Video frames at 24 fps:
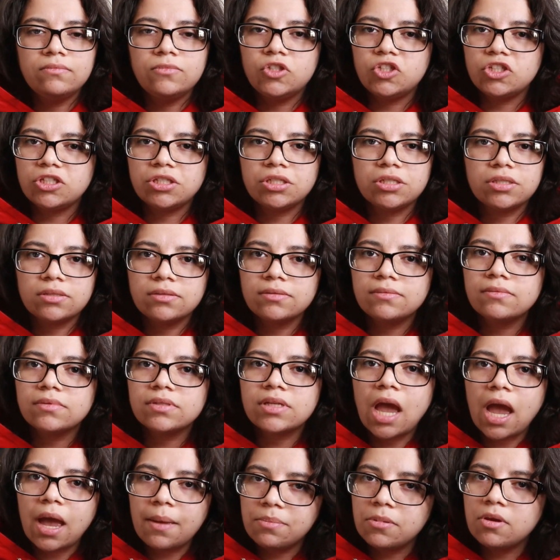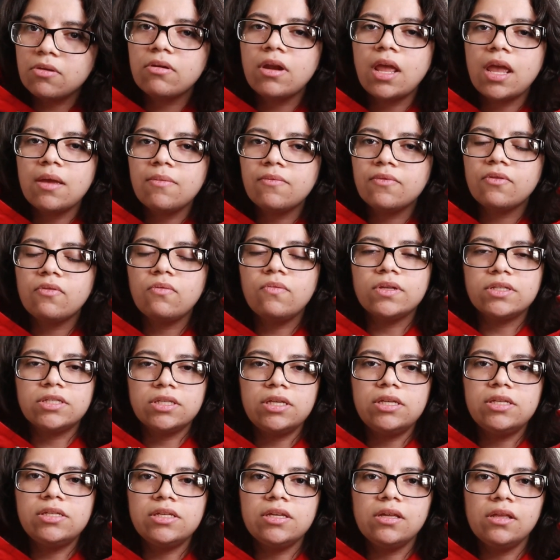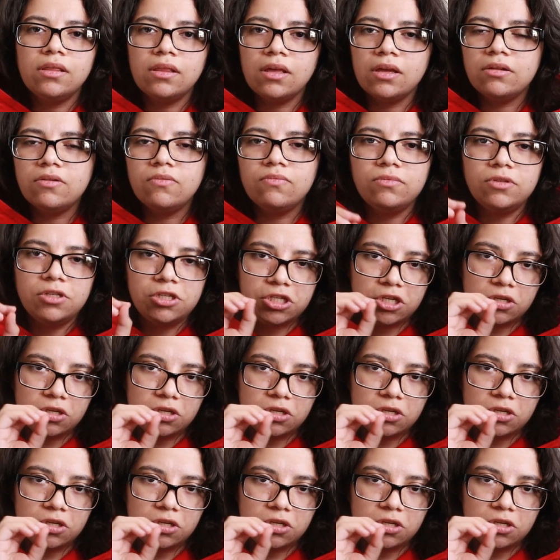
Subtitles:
just type your name if it was easy, and they'd